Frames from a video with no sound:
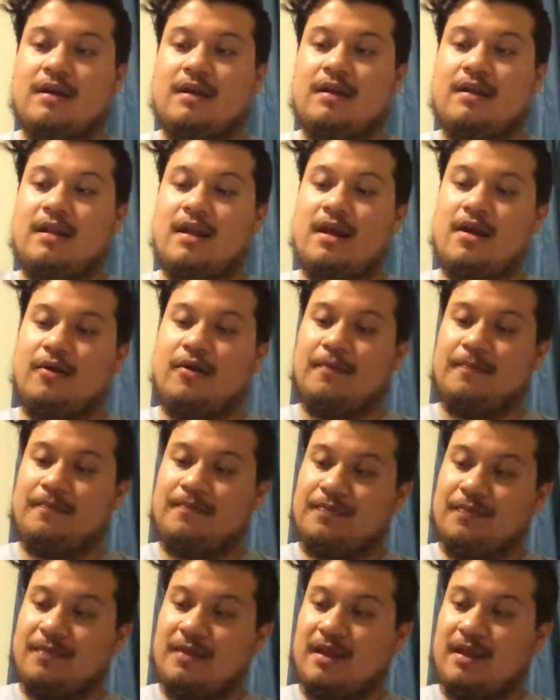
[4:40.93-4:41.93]
Now,
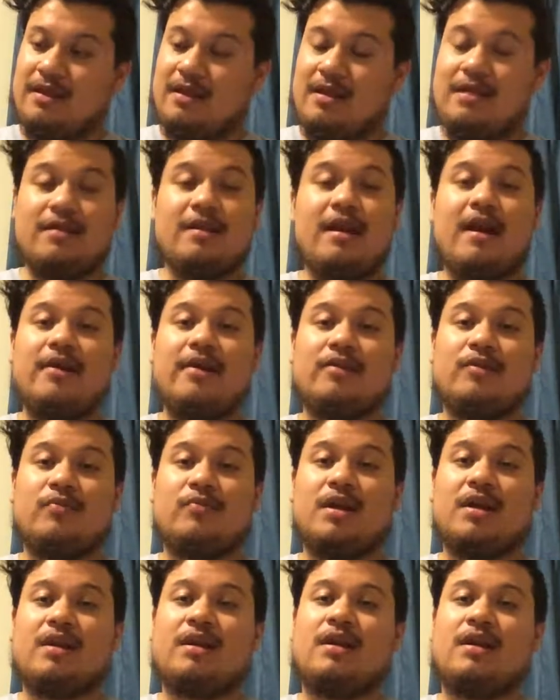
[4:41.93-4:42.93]
this guy's a
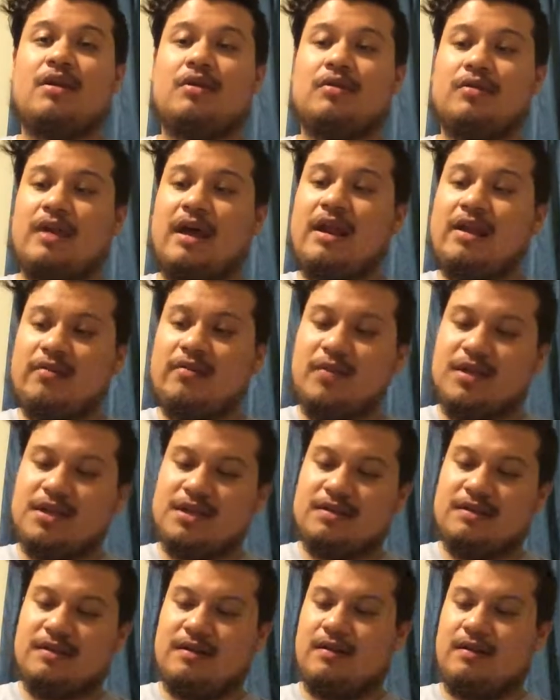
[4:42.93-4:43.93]
big deal, not as much
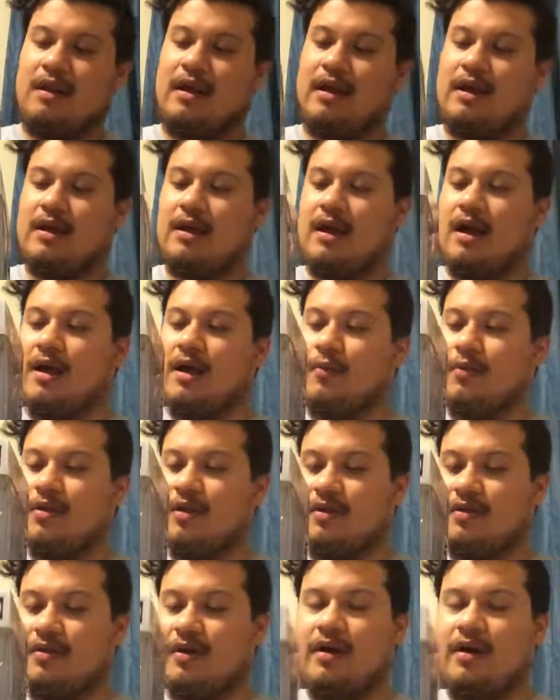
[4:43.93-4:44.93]
as like I would
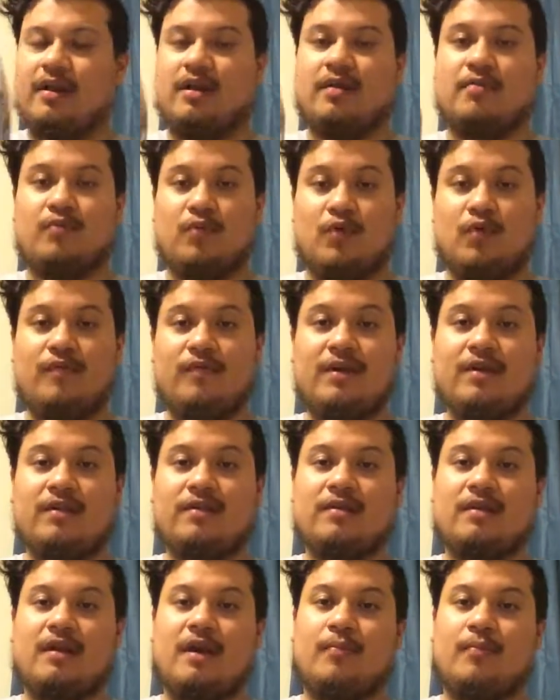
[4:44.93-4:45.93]
have thought in the
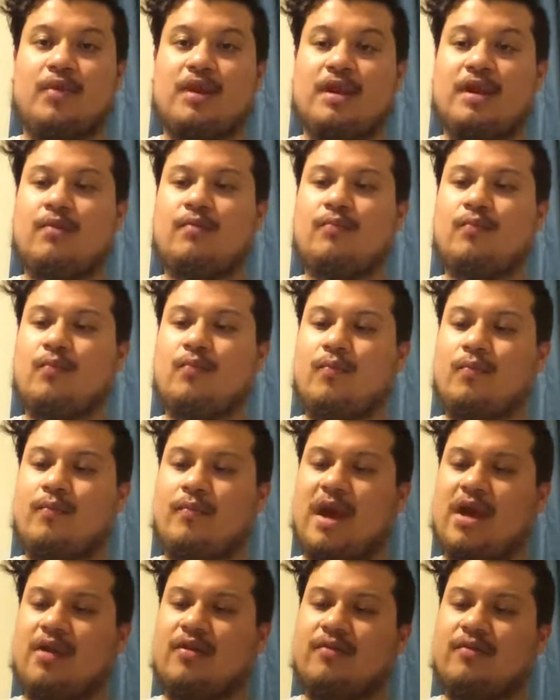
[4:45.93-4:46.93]
movies, but he
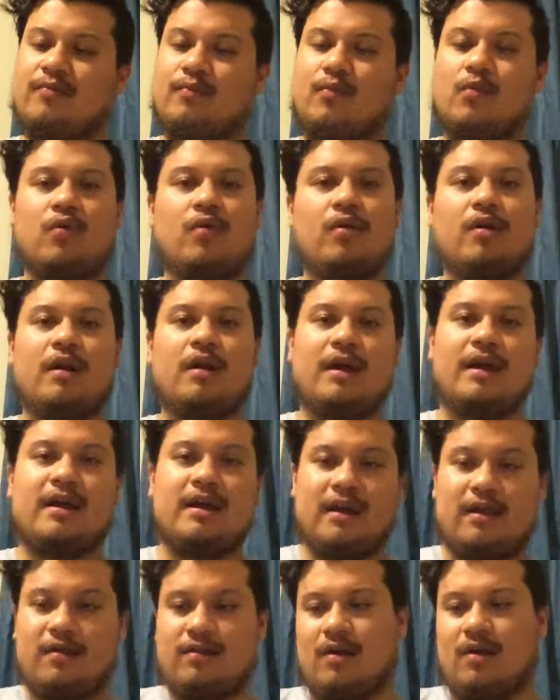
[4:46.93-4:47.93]
matters more in like
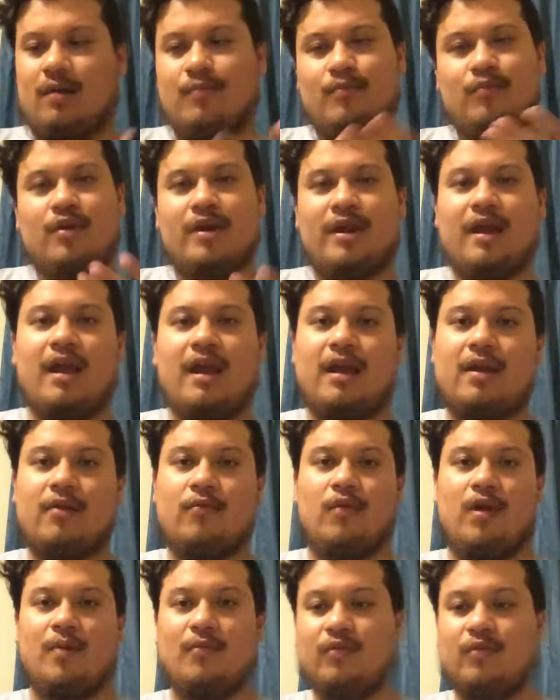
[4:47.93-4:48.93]
his upbringing in
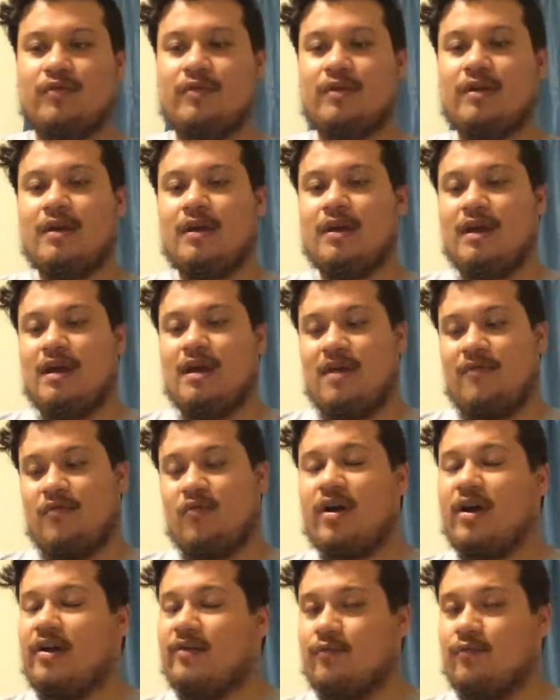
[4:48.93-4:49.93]
Rebels. If you
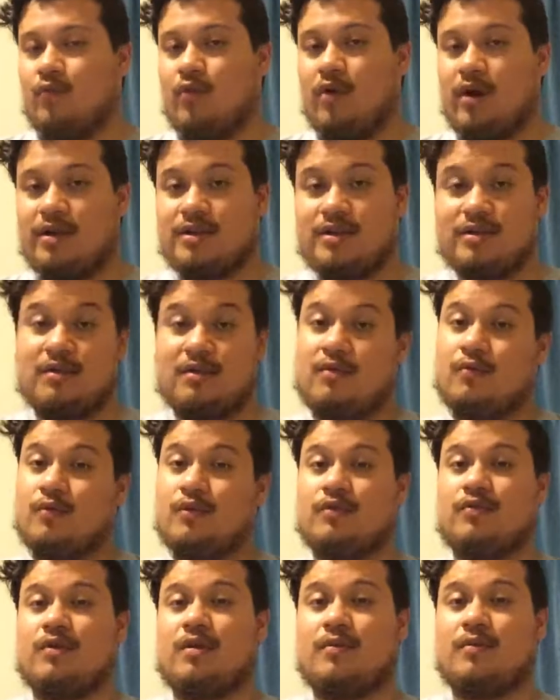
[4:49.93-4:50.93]
guys watch Star
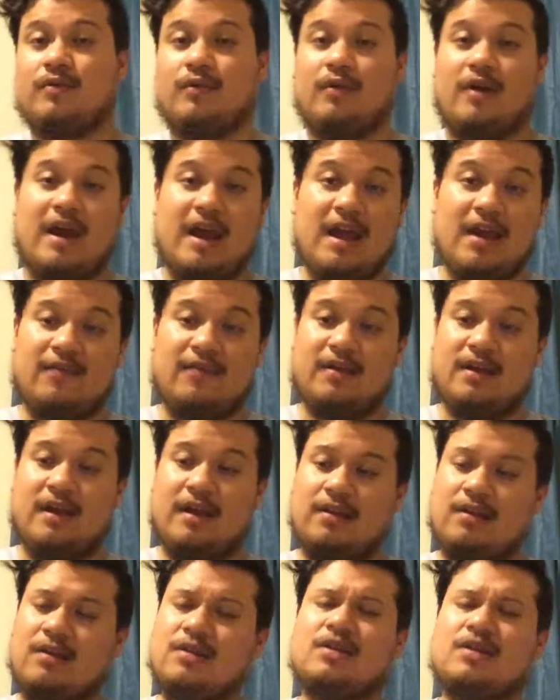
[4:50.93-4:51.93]
Wars Rebels or haven't, I
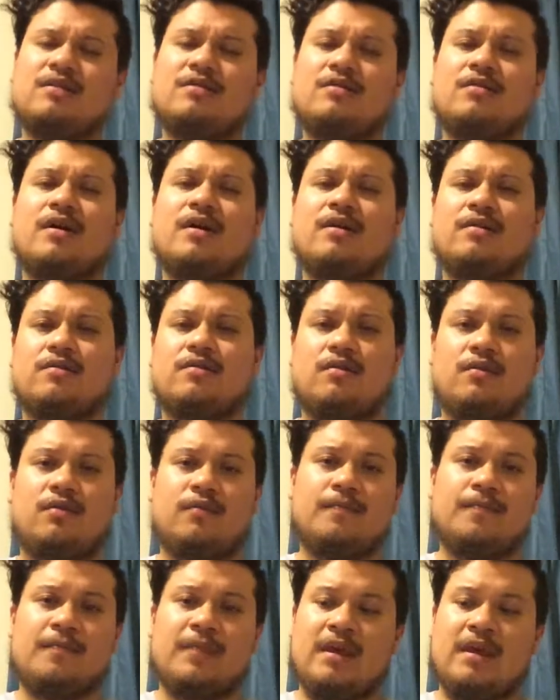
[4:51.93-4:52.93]
suggest you guys
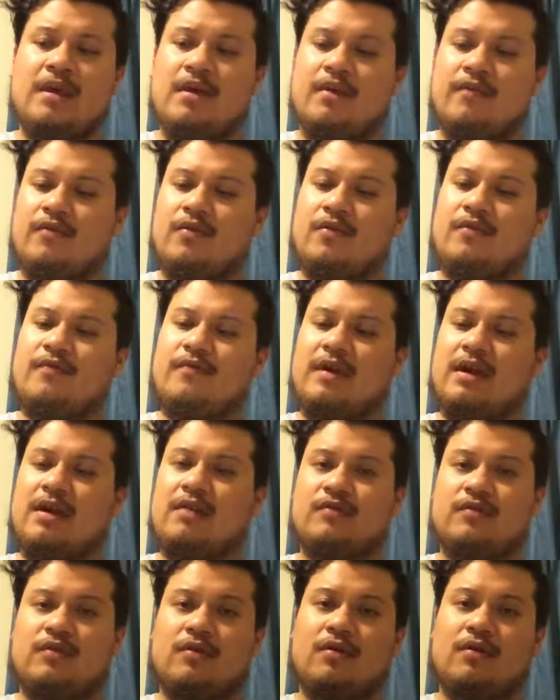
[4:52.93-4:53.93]
do. If you're a fan
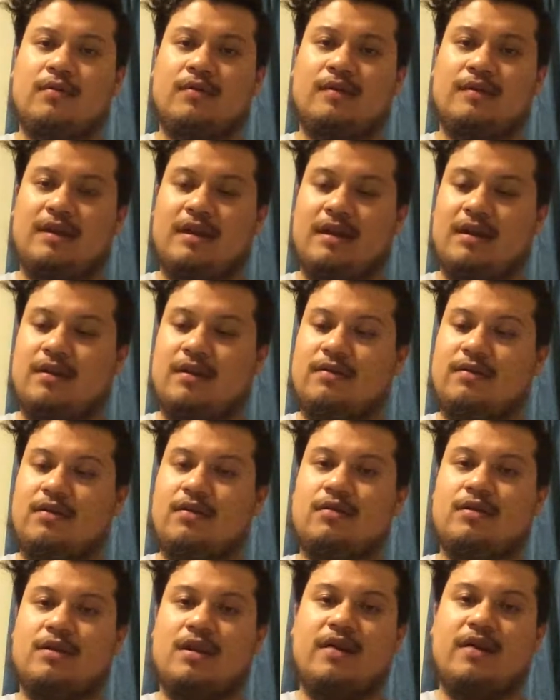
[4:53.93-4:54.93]
of Star Wars, that is,
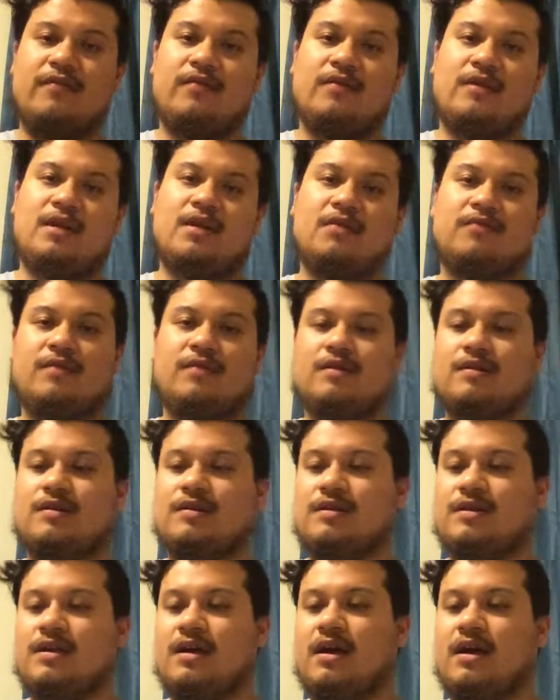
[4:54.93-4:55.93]
definitely give this a
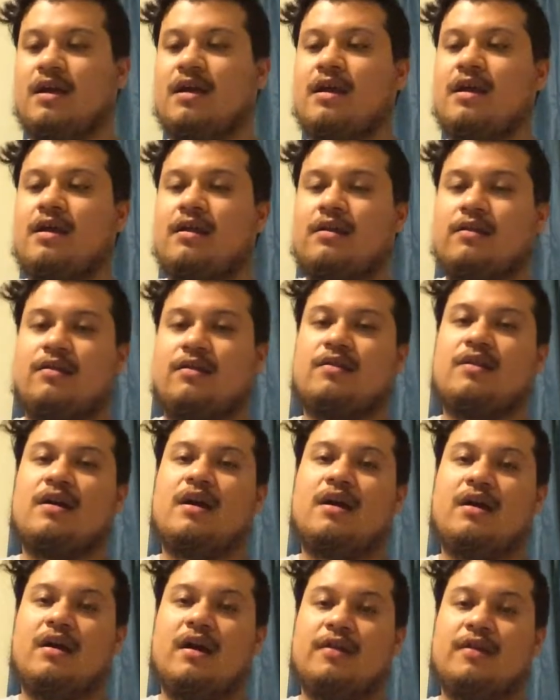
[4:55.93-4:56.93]
shot. This
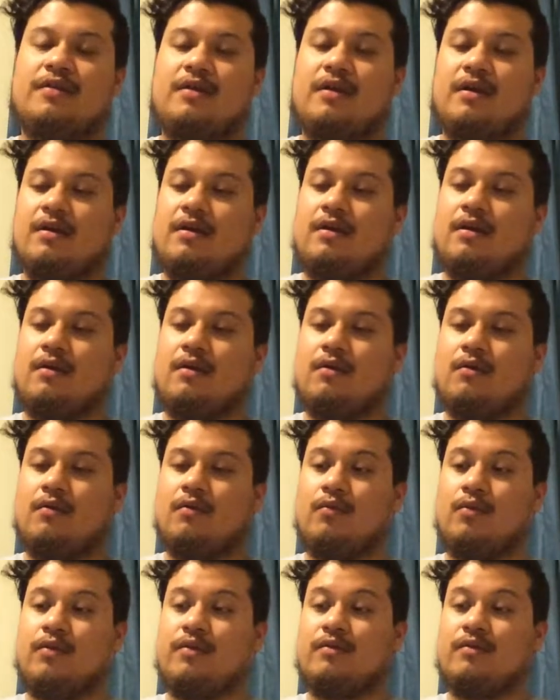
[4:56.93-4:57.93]
guy, I think,
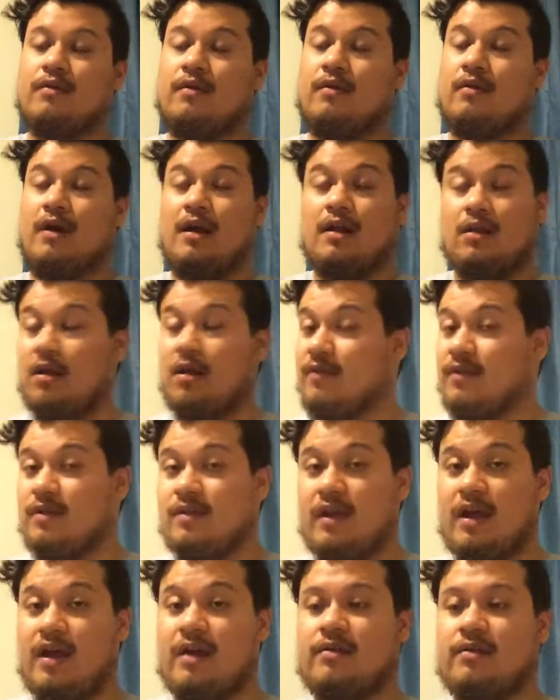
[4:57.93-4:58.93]
I loved his
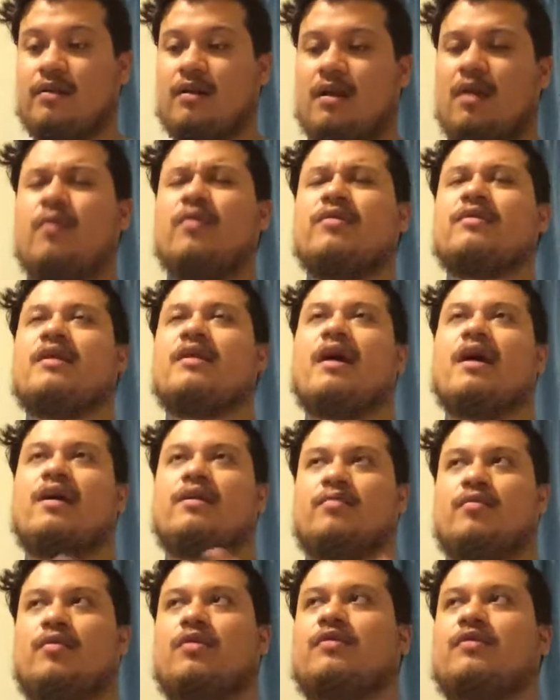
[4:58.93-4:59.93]
accent. He wasn't as
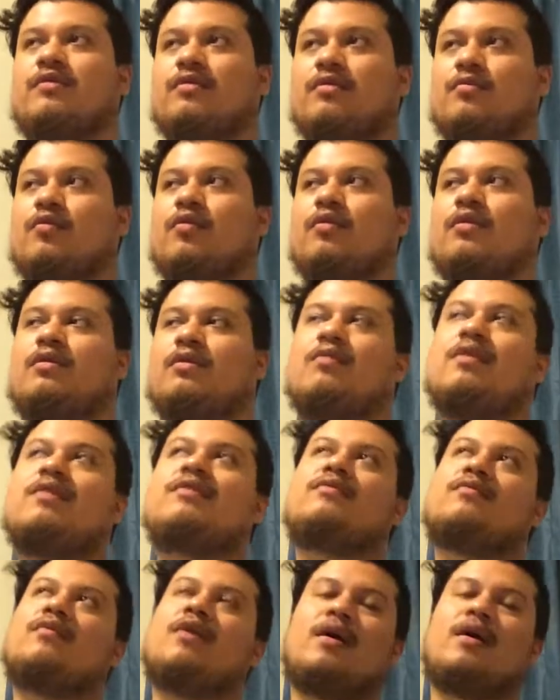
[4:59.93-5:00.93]
personable. And the
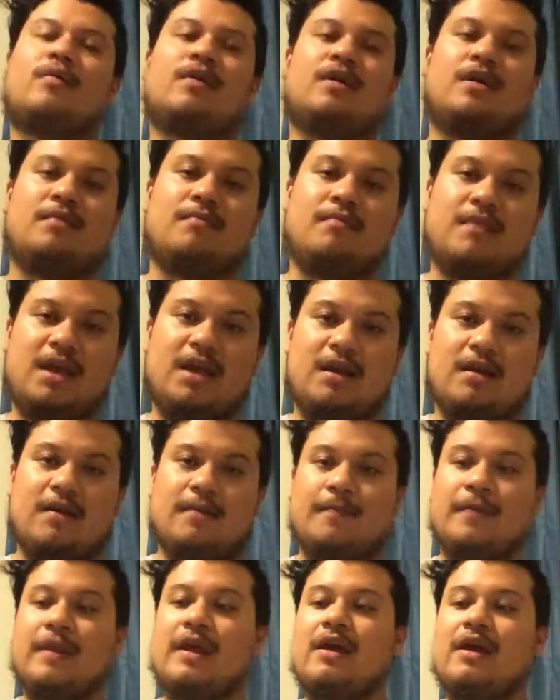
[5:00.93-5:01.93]
reason why I wanted to meet him
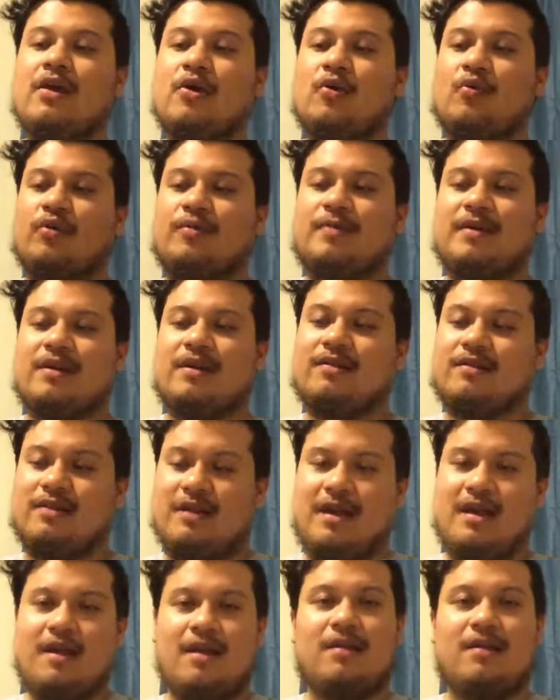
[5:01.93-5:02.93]
was because
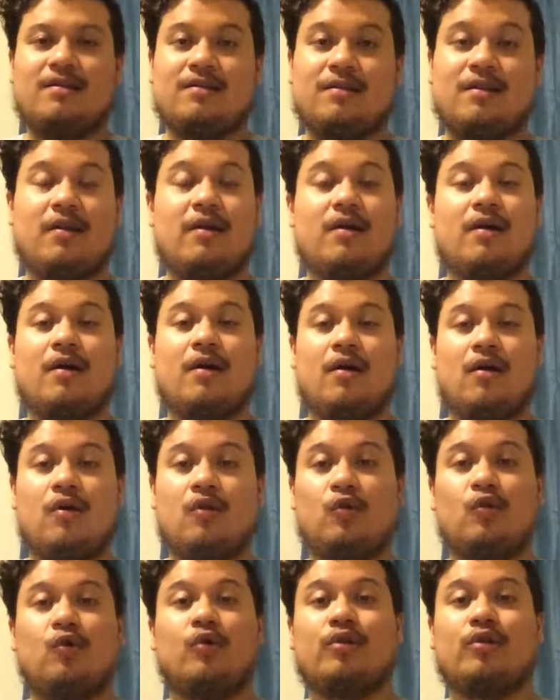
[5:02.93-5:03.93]
he is the
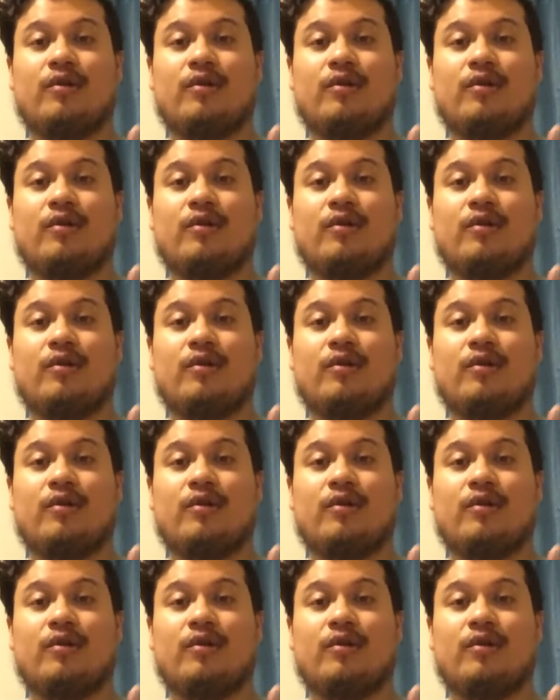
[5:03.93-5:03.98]
uncle